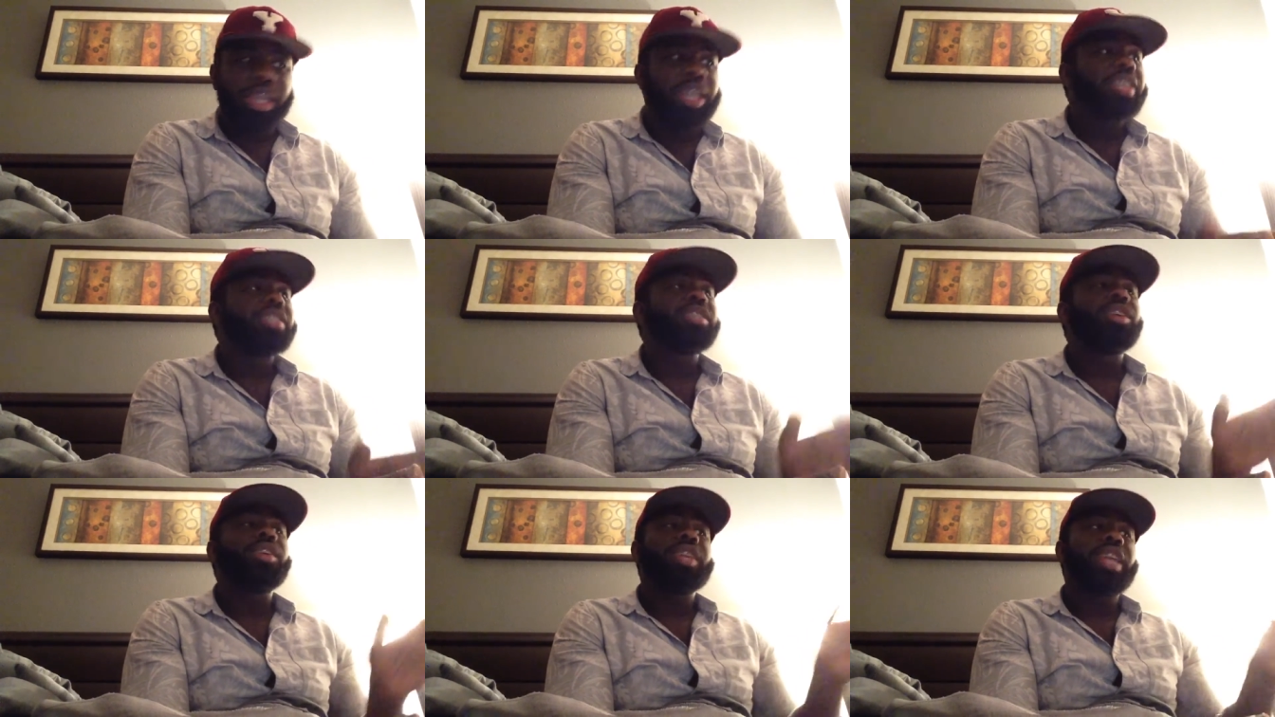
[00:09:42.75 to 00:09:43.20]

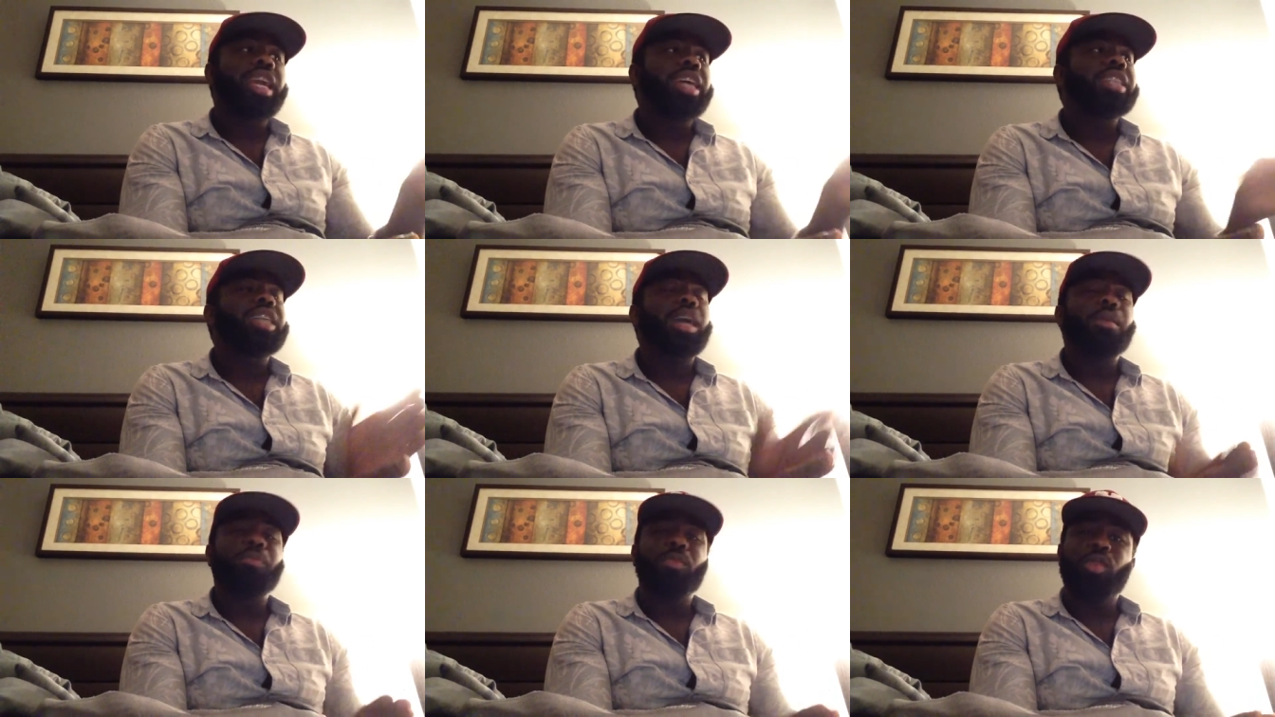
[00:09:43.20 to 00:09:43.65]
So
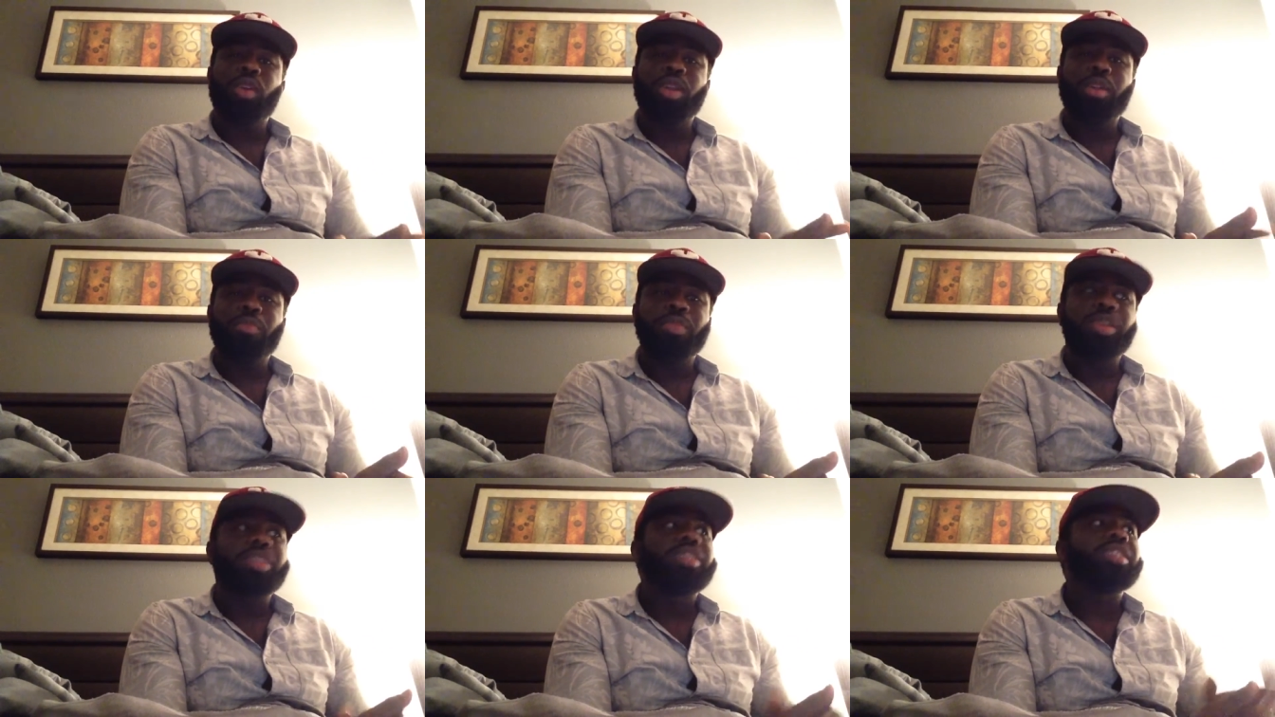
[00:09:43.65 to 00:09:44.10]
yes, I'm going
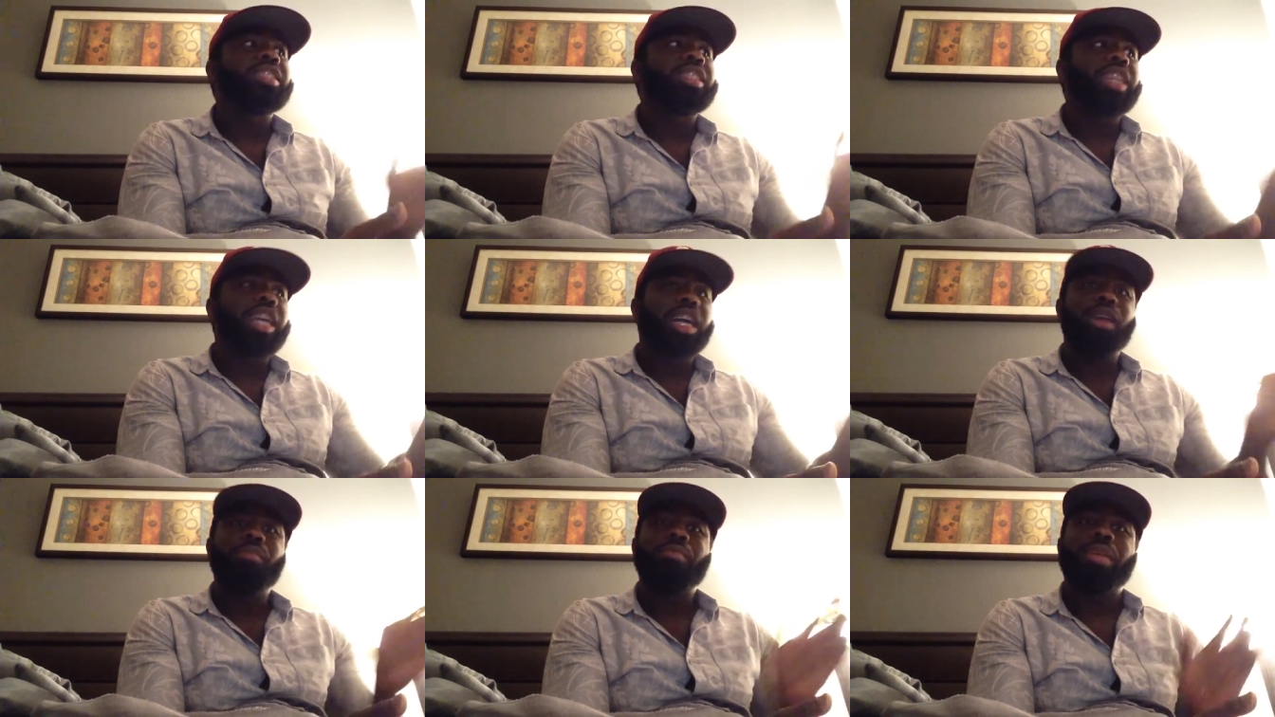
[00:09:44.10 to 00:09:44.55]
up there to
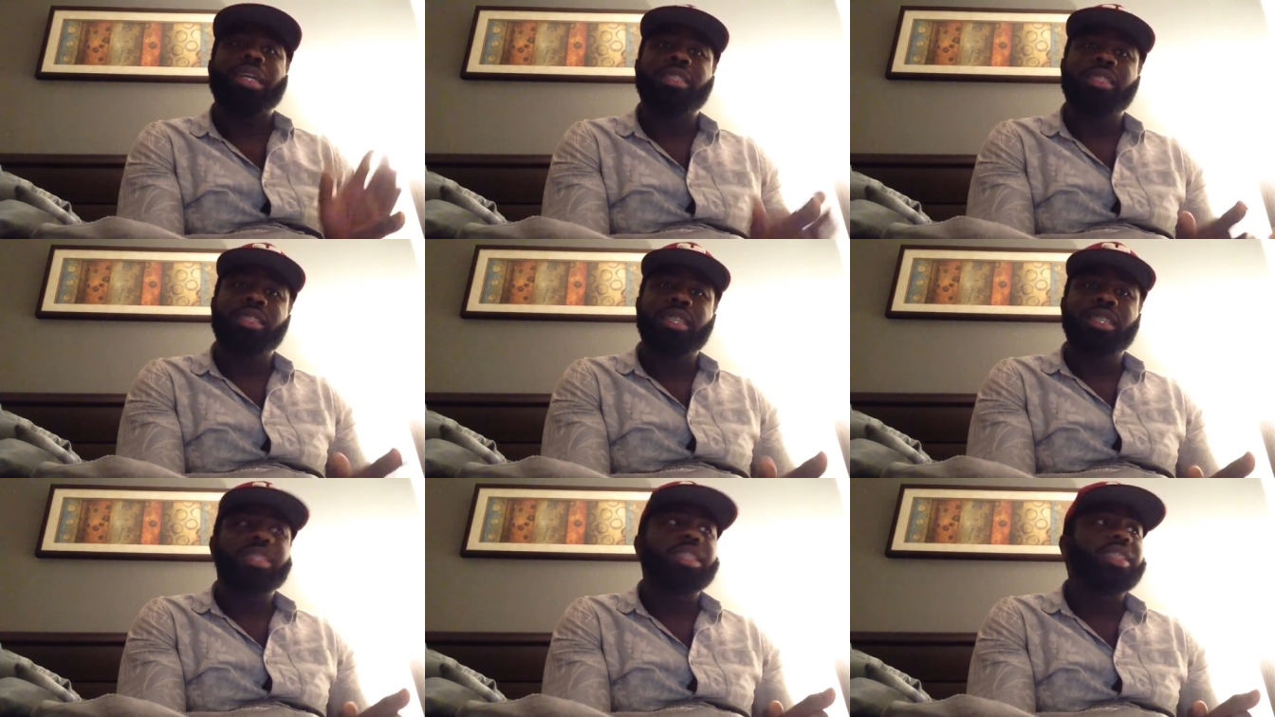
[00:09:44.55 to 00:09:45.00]
check on my
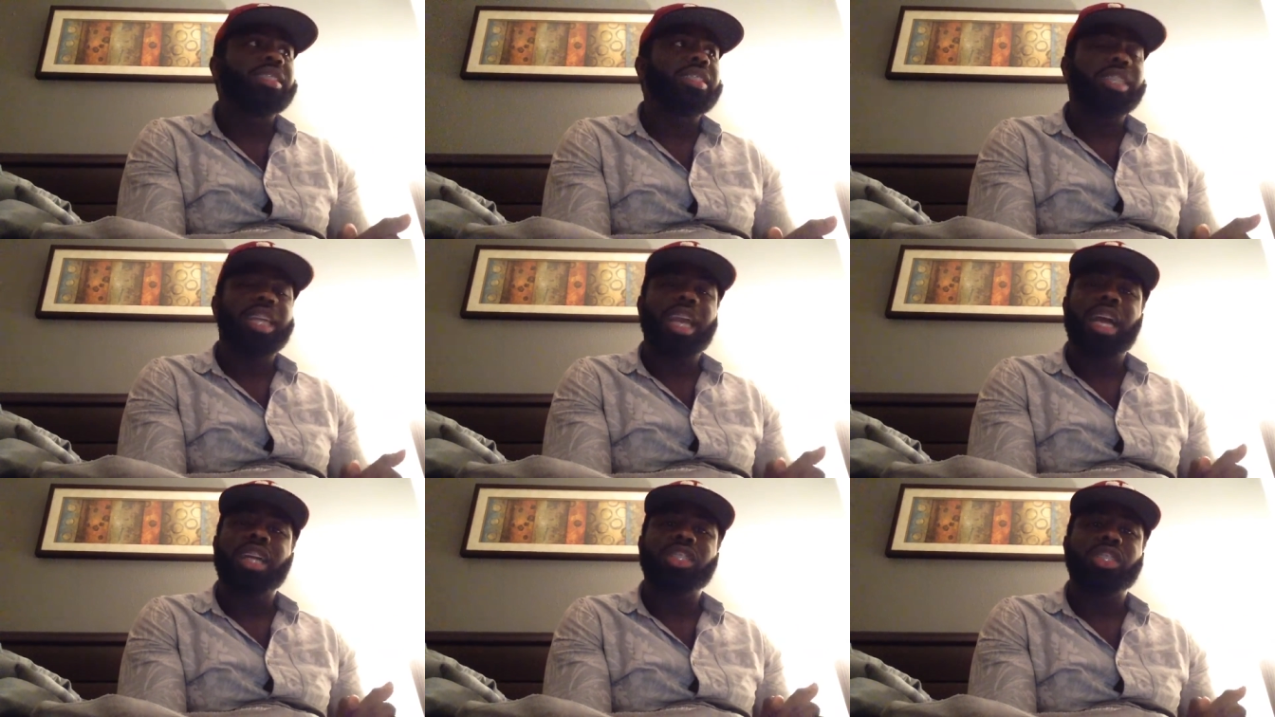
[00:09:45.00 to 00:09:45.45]
sister and
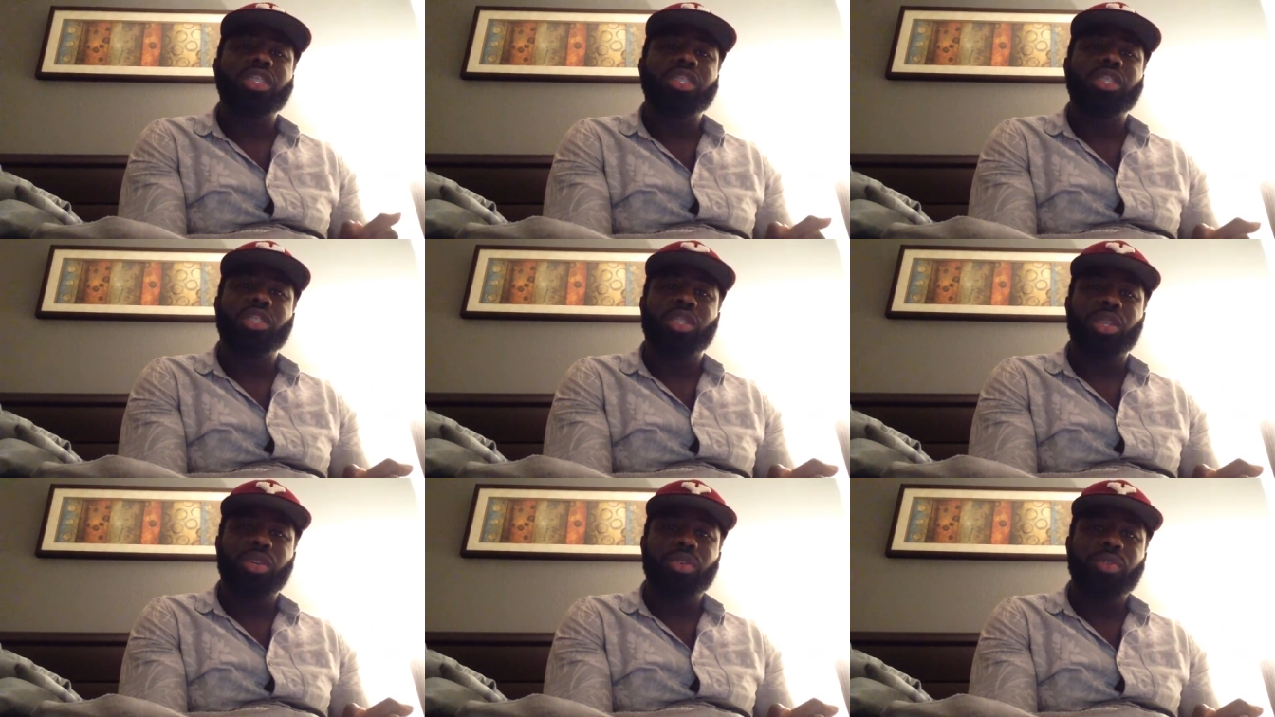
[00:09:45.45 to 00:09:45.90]
see how she's
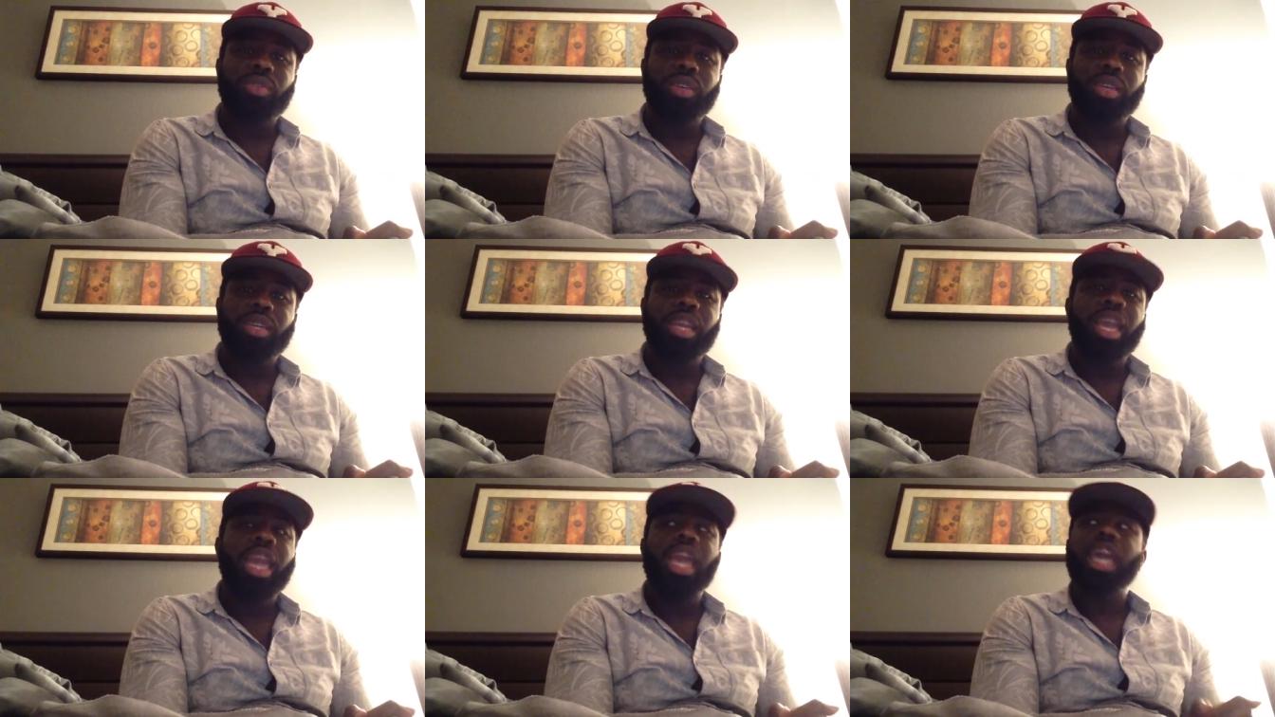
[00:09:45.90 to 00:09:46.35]

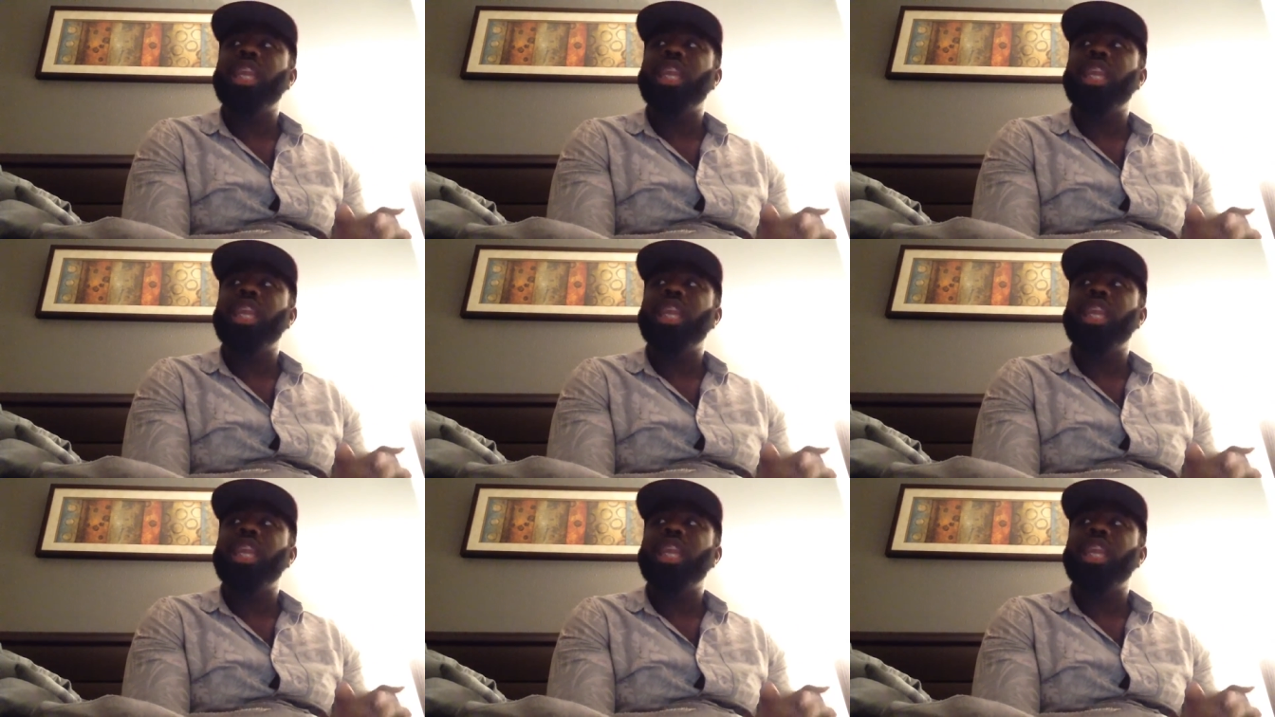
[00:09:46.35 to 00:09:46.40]
doing.